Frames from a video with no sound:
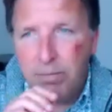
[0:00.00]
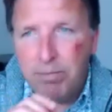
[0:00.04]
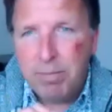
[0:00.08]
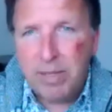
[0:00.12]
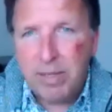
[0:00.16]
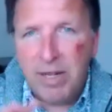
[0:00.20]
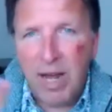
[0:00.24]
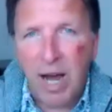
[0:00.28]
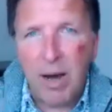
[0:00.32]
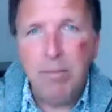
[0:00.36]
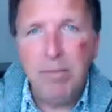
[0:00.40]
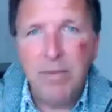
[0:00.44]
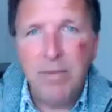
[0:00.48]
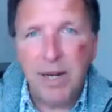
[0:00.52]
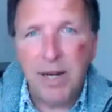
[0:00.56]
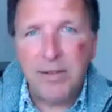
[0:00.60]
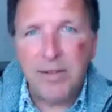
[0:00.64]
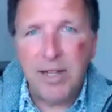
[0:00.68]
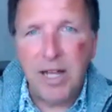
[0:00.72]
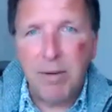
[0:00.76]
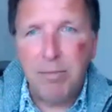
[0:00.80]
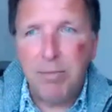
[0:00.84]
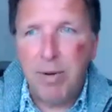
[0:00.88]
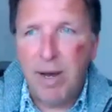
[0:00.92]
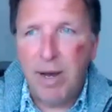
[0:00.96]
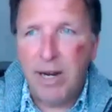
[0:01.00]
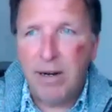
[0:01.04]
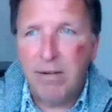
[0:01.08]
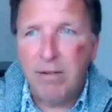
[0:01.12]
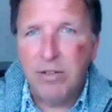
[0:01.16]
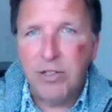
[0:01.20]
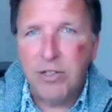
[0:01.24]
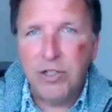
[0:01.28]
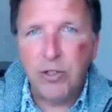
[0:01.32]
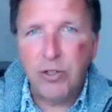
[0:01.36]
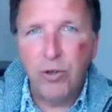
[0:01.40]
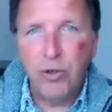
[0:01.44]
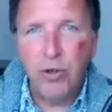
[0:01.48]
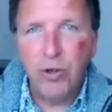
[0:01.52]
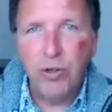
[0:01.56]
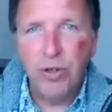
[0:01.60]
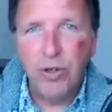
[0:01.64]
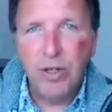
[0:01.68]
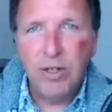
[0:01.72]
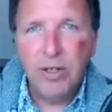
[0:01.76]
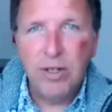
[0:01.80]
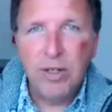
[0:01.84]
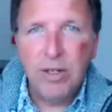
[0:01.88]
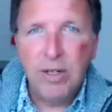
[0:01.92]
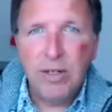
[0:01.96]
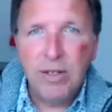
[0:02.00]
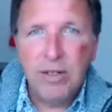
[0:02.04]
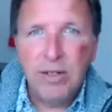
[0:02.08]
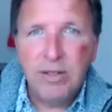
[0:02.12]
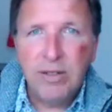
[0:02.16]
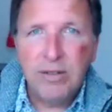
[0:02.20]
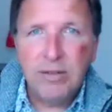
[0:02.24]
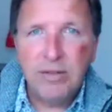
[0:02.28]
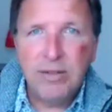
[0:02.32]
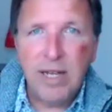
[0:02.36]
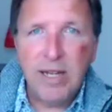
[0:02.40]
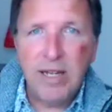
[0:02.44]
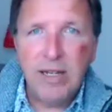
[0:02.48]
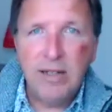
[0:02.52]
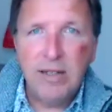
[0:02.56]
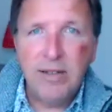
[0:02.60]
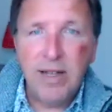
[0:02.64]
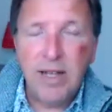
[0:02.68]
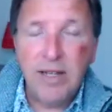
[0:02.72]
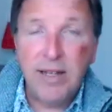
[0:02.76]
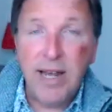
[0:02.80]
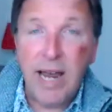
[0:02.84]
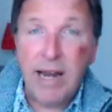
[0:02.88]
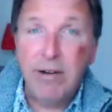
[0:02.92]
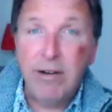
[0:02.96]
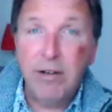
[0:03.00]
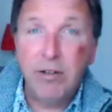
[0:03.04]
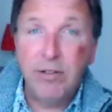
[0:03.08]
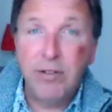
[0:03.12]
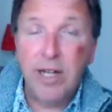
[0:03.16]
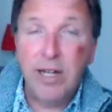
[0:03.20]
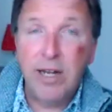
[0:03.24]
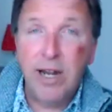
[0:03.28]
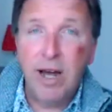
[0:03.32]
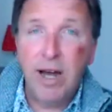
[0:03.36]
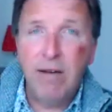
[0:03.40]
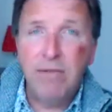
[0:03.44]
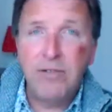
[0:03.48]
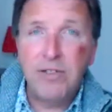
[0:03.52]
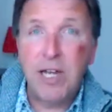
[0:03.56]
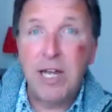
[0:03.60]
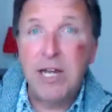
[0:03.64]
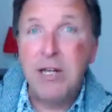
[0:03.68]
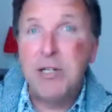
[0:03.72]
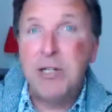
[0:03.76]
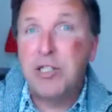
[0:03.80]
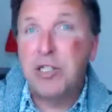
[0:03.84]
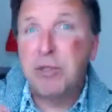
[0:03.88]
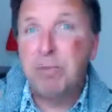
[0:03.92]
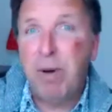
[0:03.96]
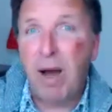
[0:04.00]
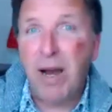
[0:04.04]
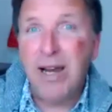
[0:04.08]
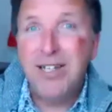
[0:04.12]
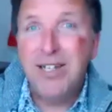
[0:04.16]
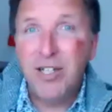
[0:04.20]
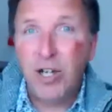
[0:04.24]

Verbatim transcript: become like their parents, or they they carry on their lives in spite